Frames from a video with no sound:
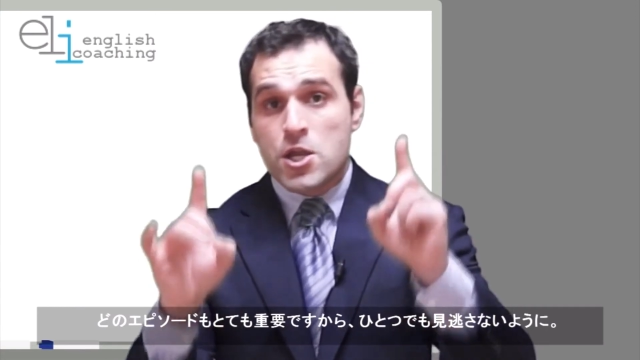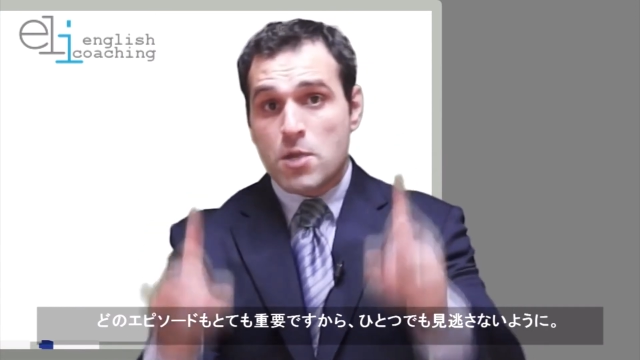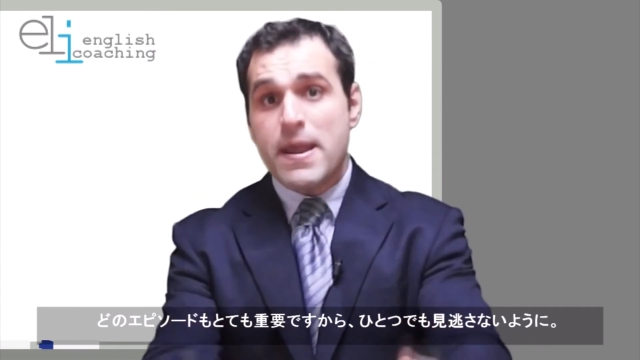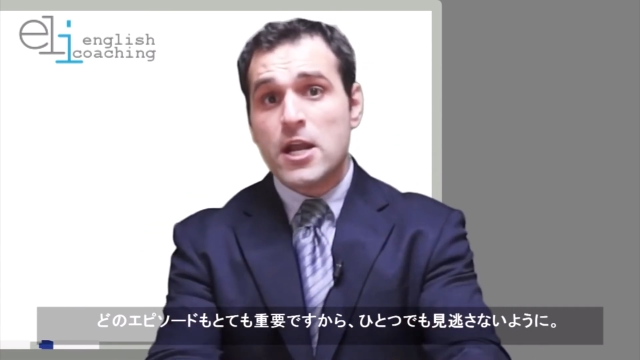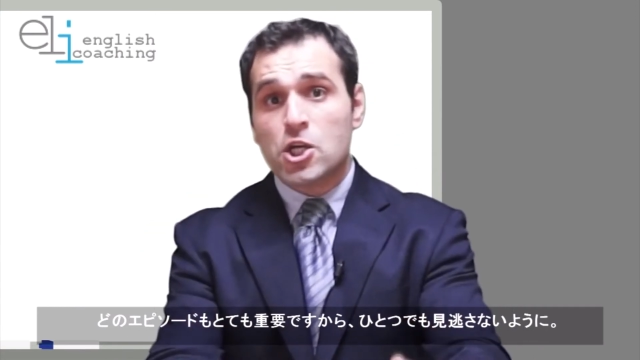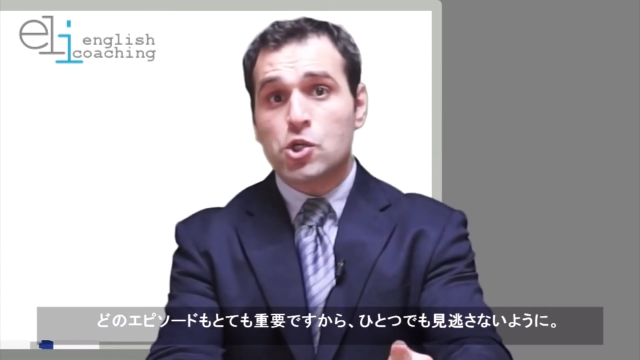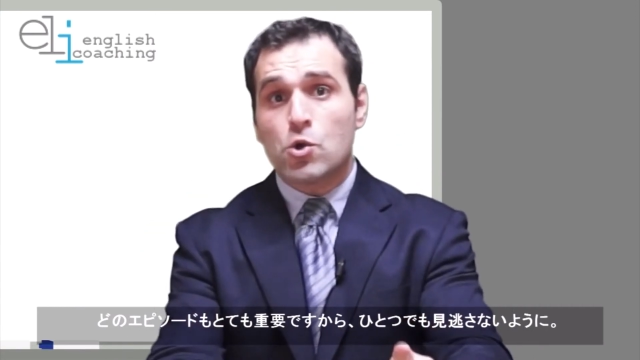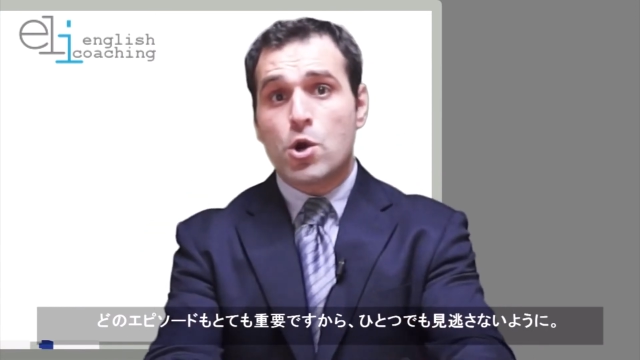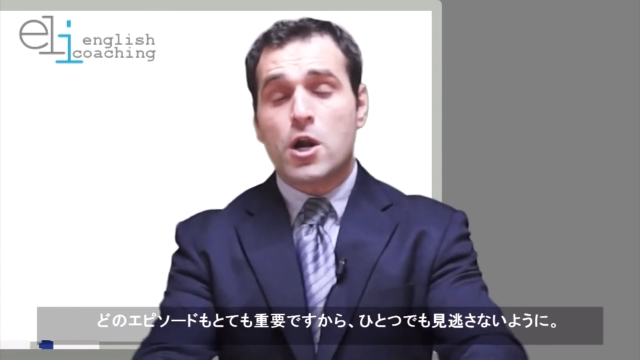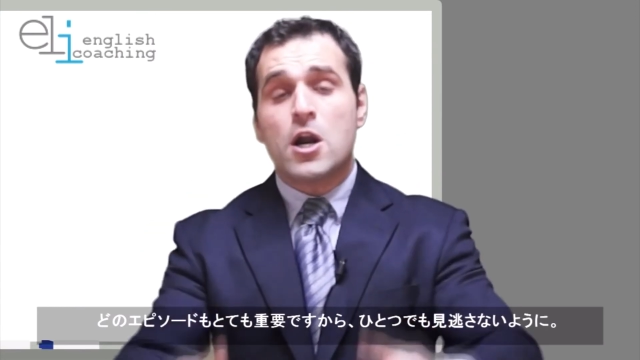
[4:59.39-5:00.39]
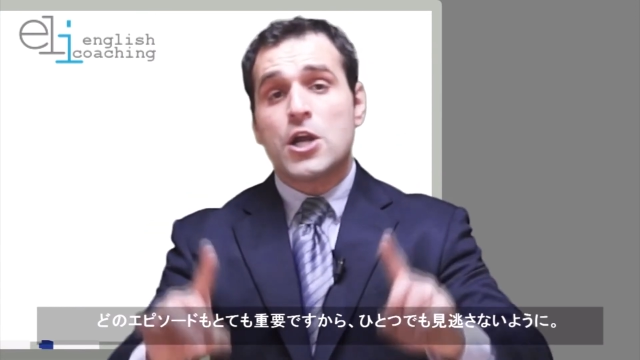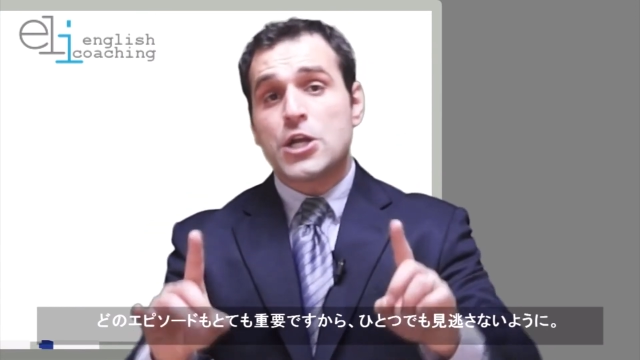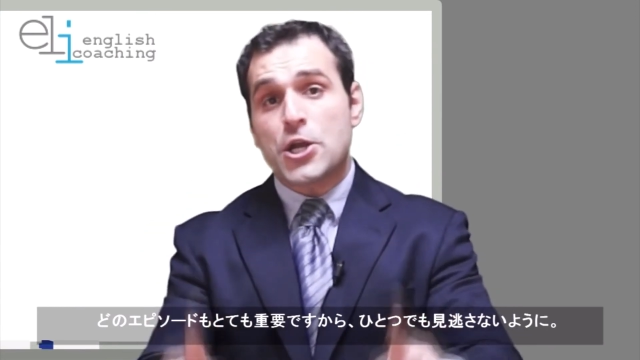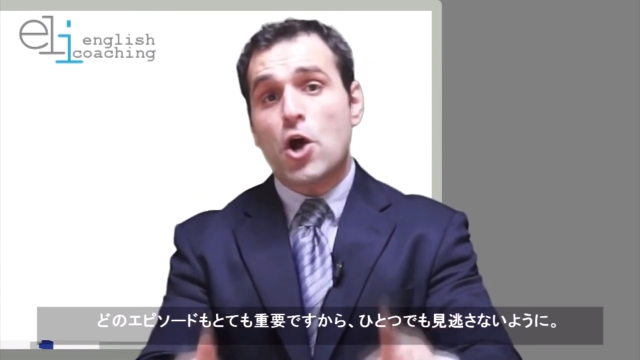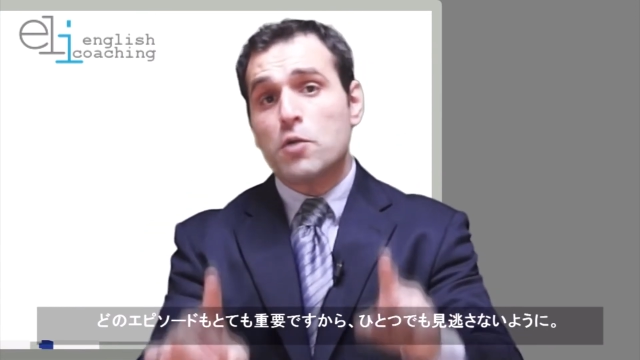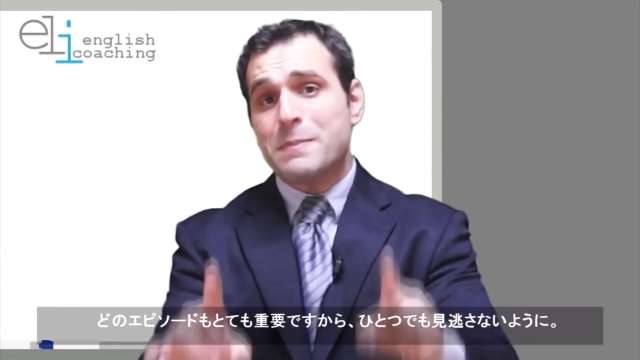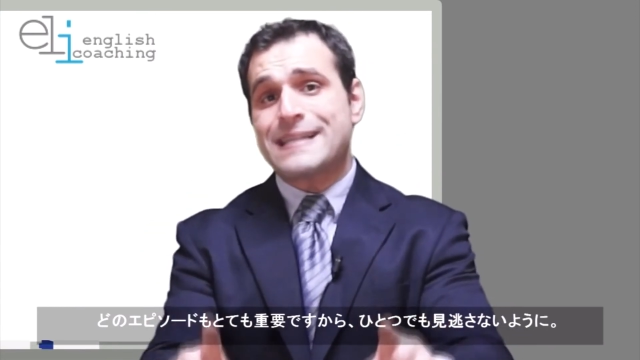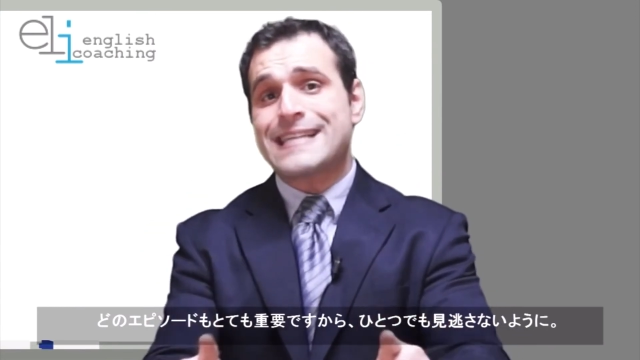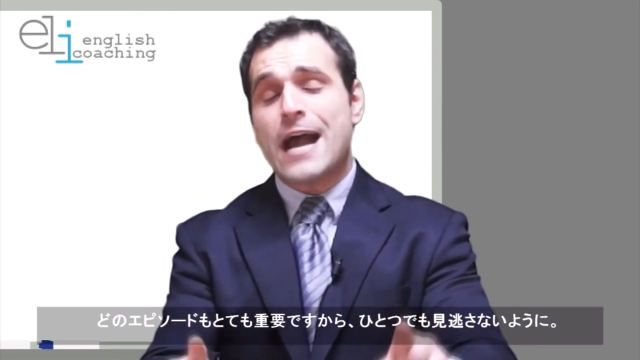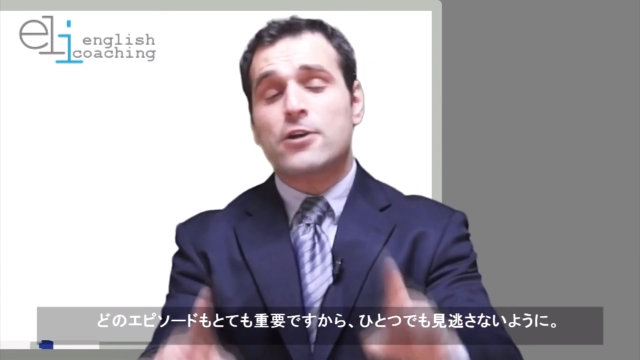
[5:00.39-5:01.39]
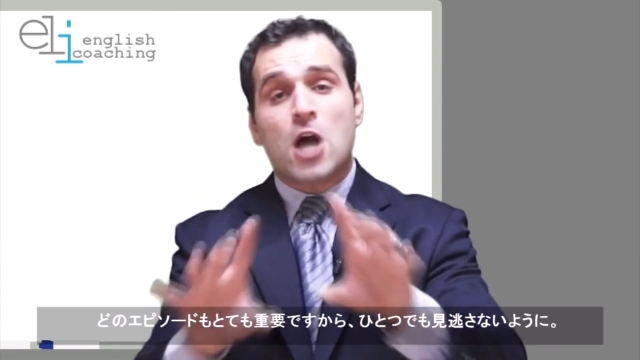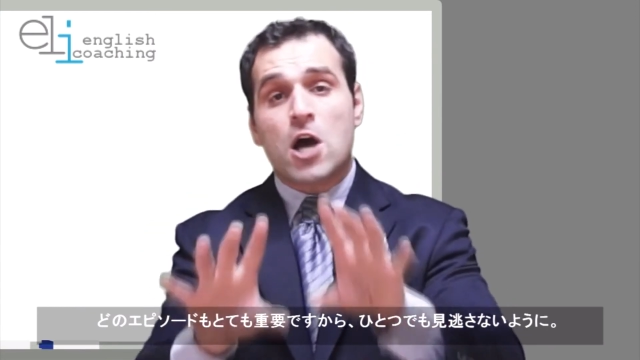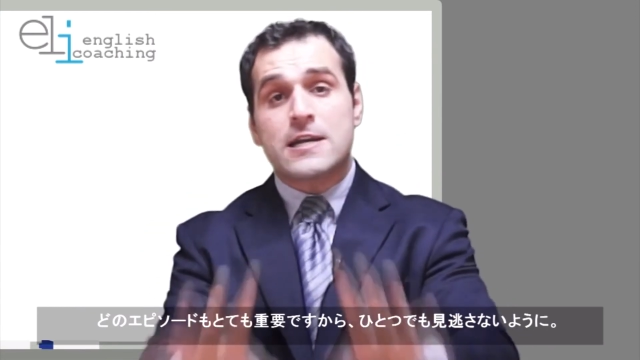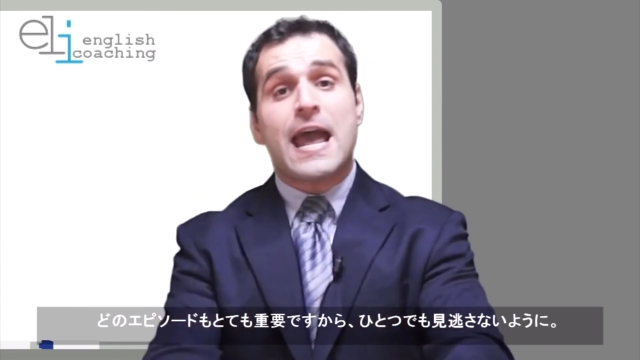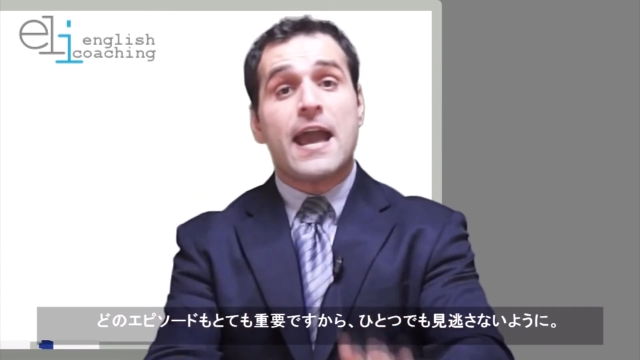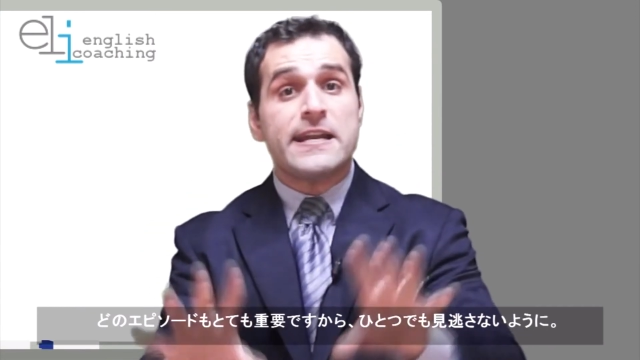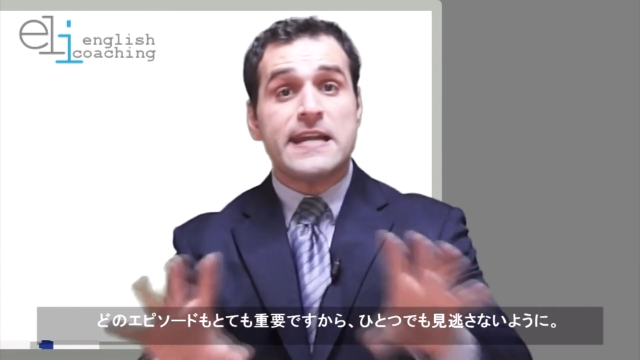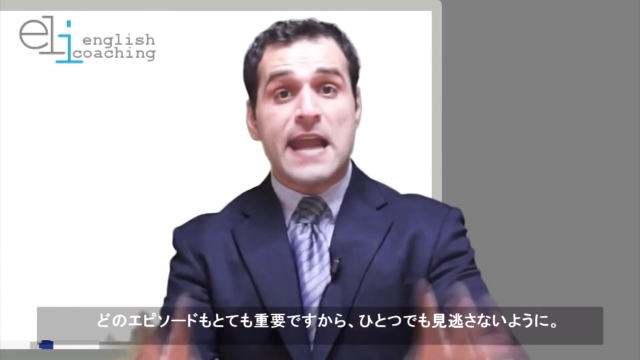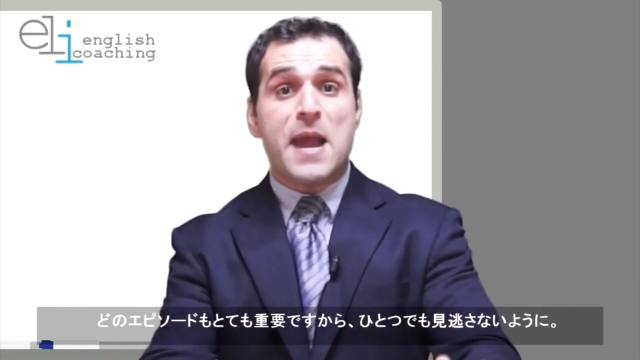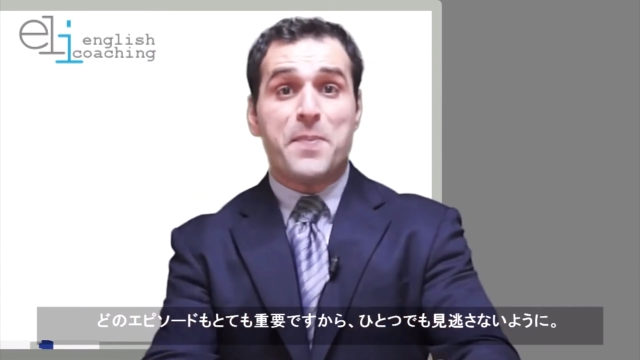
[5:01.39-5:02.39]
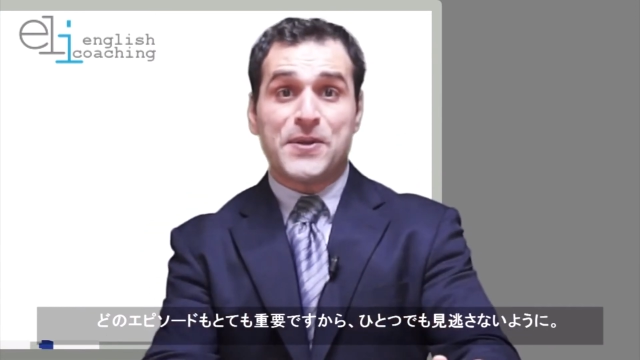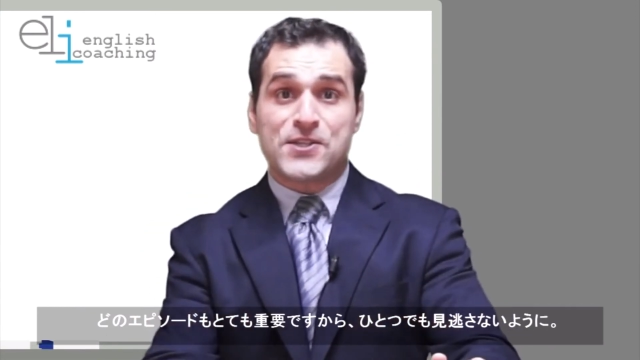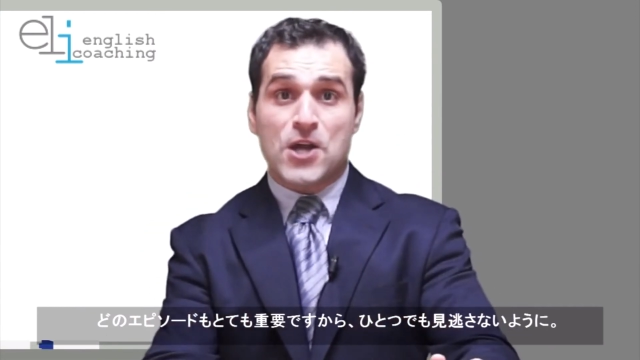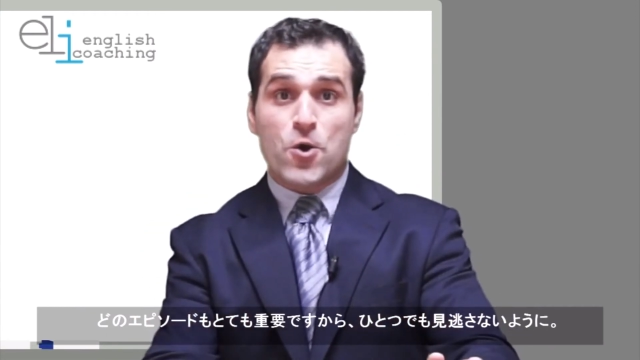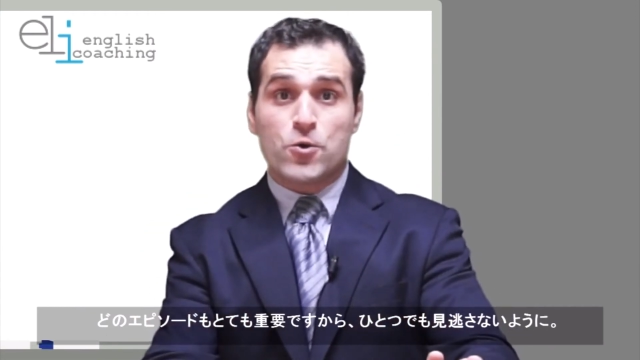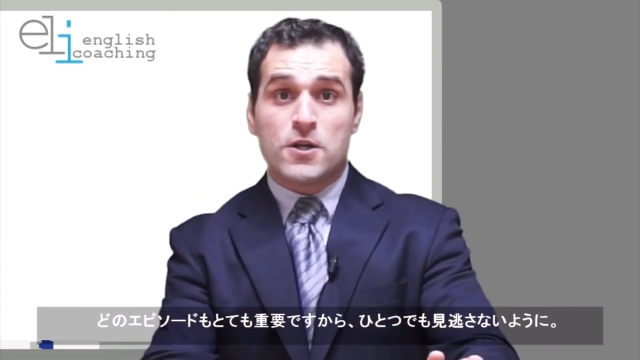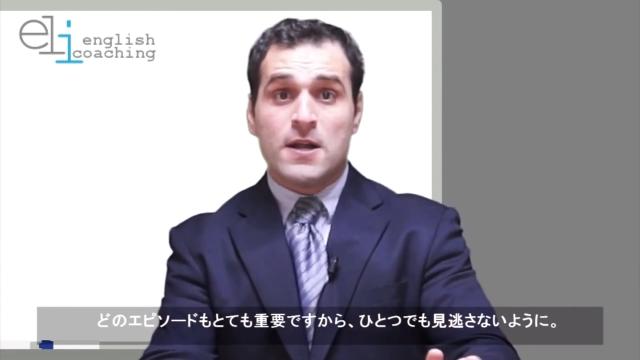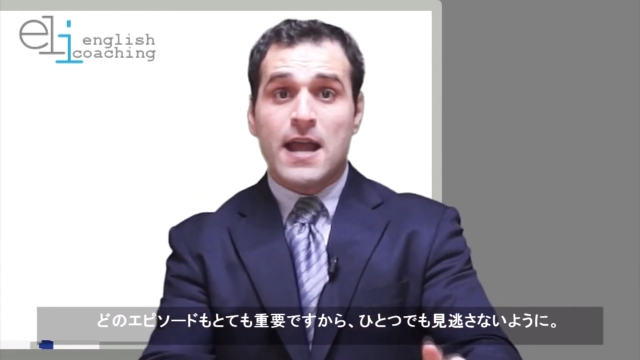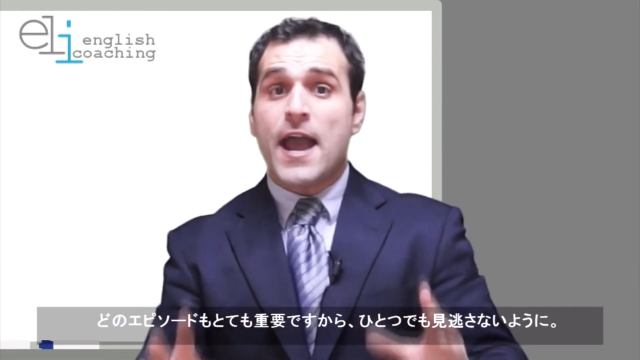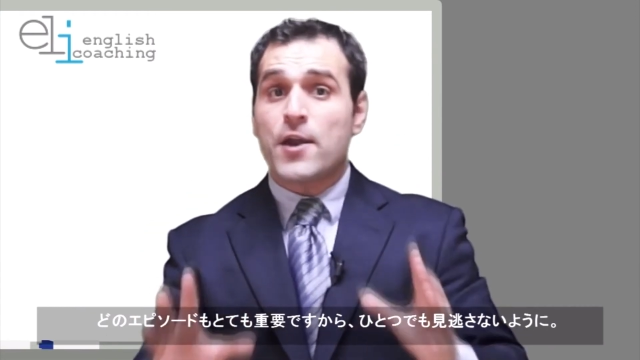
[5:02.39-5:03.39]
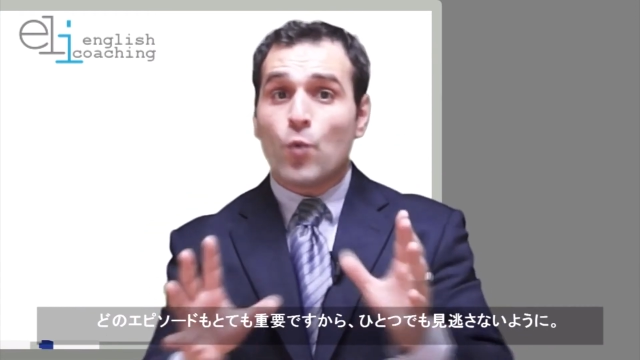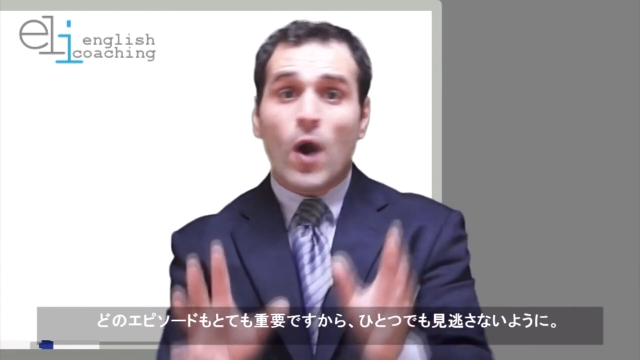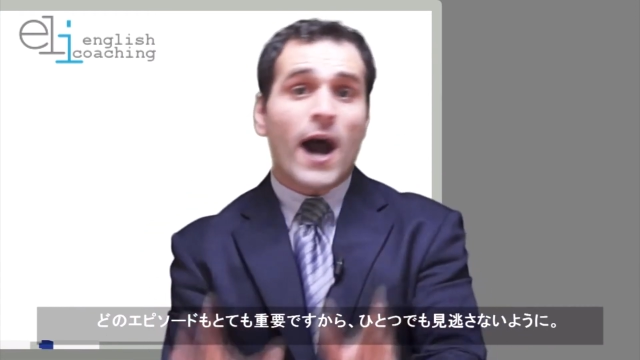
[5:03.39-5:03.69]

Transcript: You make sure you don't miss out on any episode. And